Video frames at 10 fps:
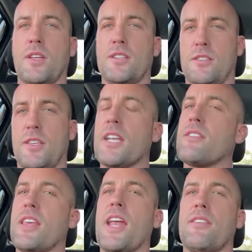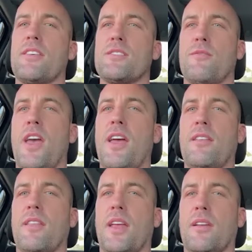Let's just get to the end of this
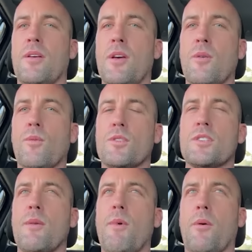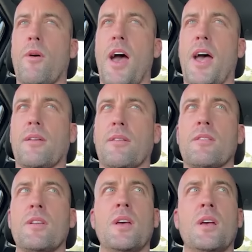event, and then we'll see where we're at,
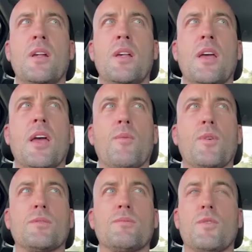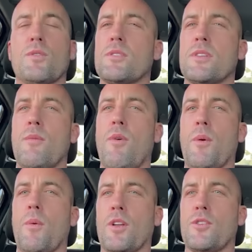and we'll see what
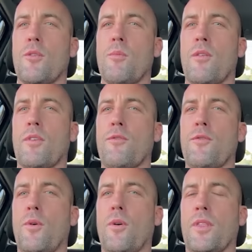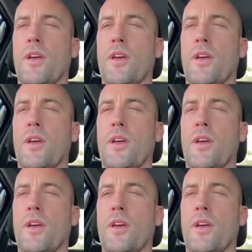we want to do moving forward.